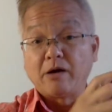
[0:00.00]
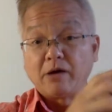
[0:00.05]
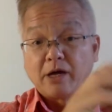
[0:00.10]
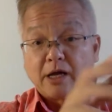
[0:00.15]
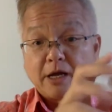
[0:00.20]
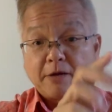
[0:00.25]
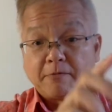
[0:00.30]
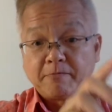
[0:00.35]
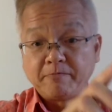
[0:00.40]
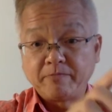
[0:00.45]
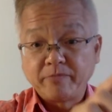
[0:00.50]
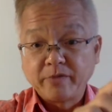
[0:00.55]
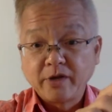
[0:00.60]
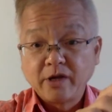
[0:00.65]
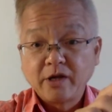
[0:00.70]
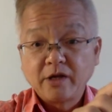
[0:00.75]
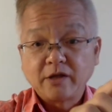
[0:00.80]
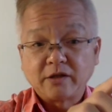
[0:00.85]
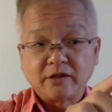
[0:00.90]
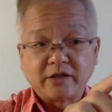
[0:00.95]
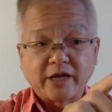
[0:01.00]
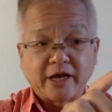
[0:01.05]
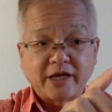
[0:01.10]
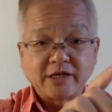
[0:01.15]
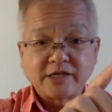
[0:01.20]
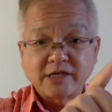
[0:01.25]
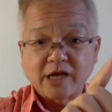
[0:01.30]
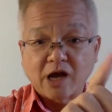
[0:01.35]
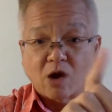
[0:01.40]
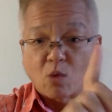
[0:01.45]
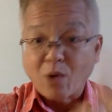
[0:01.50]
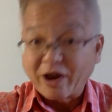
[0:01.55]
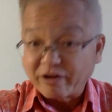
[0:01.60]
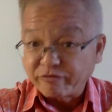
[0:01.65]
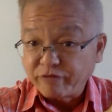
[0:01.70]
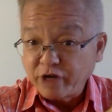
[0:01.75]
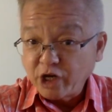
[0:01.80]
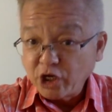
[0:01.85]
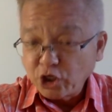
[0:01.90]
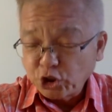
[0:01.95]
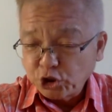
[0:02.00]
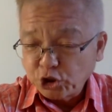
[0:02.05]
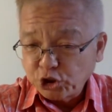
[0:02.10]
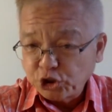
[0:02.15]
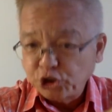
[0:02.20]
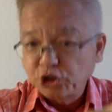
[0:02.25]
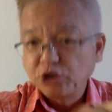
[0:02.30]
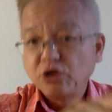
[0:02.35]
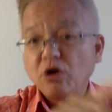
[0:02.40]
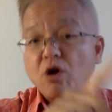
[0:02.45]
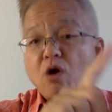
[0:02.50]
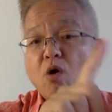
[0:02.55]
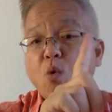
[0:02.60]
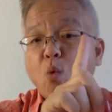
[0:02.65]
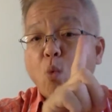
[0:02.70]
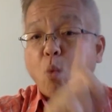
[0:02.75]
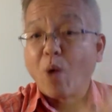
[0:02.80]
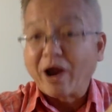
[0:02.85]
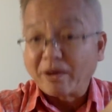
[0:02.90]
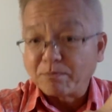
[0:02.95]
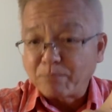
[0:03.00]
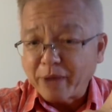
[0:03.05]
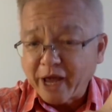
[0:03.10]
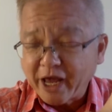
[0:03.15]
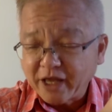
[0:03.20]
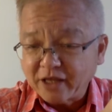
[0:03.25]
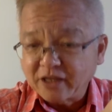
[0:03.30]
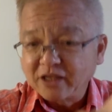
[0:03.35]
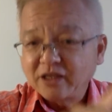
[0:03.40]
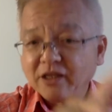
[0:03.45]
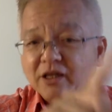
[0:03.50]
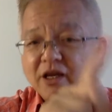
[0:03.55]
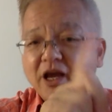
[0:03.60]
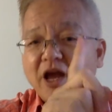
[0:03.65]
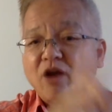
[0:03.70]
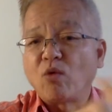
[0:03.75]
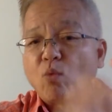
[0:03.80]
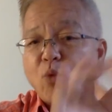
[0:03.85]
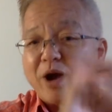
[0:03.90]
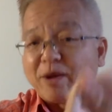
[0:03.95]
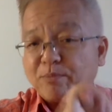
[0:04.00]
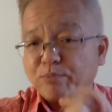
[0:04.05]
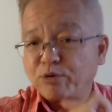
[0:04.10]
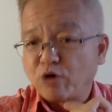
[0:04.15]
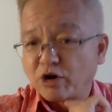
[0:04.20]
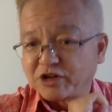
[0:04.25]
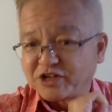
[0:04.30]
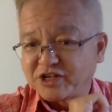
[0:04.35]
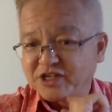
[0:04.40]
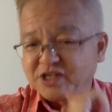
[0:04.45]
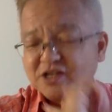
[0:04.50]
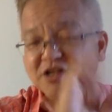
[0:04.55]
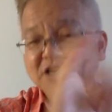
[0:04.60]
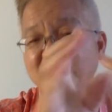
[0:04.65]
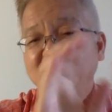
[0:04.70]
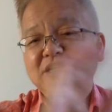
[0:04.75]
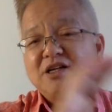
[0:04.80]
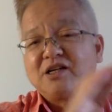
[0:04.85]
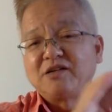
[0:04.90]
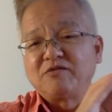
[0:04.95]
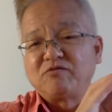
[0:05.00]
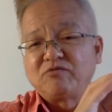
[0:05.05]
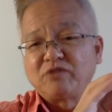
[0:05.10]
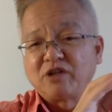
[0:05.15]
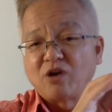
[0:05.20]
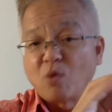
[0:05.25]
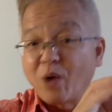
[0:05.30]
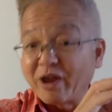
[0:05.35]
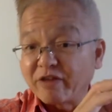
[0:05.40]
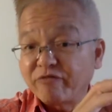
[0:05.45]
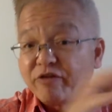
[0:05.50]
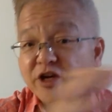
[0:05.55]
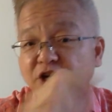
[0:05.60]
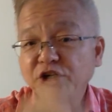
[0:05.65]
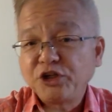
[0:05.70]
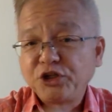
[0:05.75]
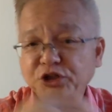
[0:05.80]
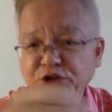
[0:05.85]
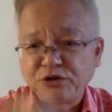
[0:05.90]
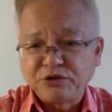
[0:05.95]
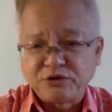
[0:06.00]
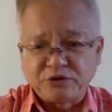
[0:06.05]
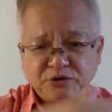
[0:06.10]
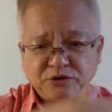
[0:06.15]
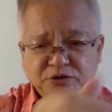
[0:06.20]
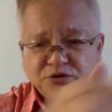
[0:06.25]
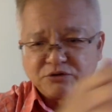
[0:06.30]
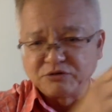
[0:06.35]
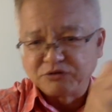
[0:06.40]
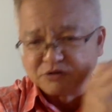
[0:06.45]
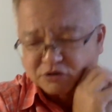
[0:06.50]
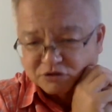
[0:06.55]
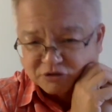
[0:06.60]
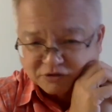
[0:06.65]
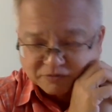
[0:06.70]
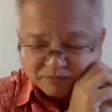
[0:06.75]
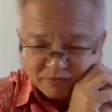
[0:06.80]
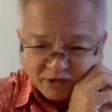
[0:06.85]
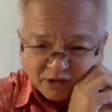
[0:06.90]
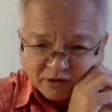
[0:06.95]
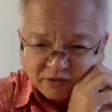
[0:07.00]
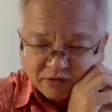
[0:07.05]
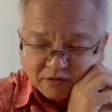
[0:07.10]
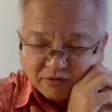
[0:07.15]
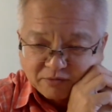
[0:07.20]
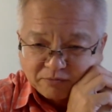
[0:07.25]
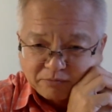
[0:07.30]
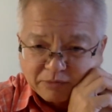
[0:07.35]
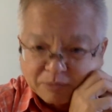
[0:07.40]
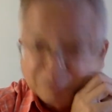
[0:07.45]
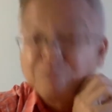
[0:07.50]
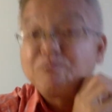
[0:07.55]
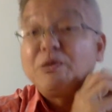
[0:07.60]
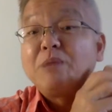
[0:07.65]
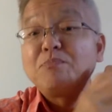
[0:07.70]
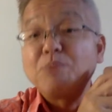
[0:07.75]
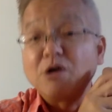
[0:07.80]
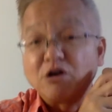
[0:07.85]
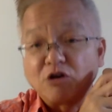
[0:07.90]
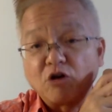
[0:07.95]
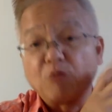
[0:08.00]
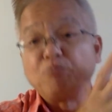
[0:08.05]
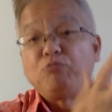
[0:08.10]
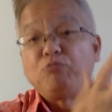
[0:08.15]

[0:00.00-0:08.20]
Now, there's white fish, white bait, and white prawns. The white fish, people